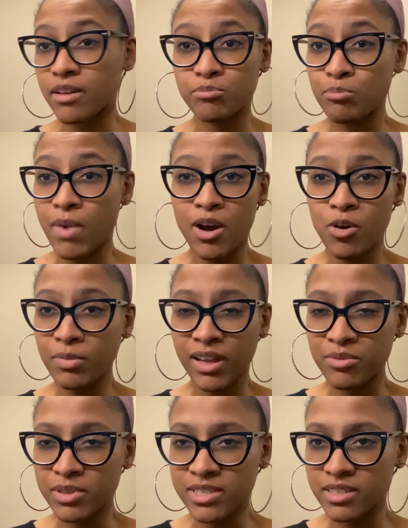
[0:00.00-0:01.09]
my home life
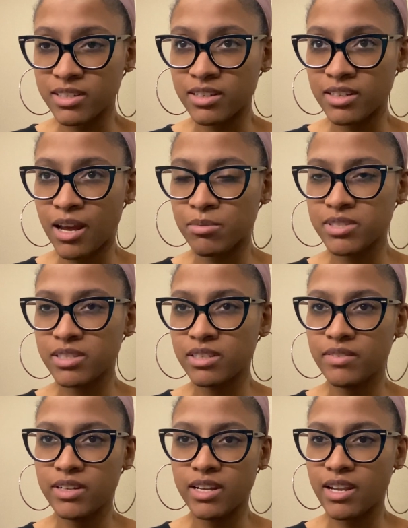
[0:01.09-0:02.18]
wasn't good. I was
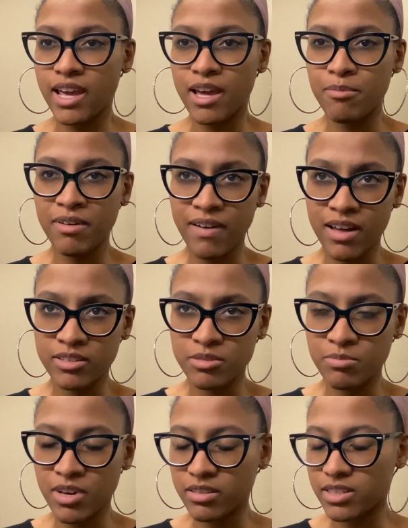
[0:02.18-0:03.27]
living at my father's
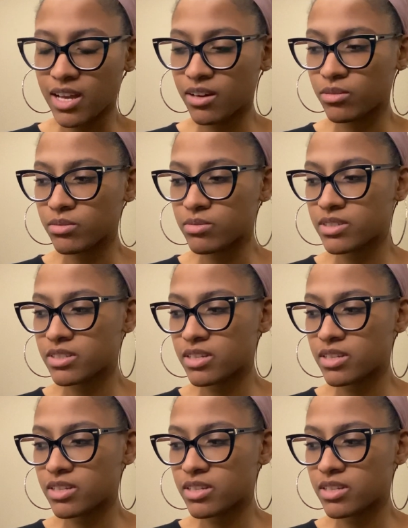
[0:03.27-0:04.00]
mother's house.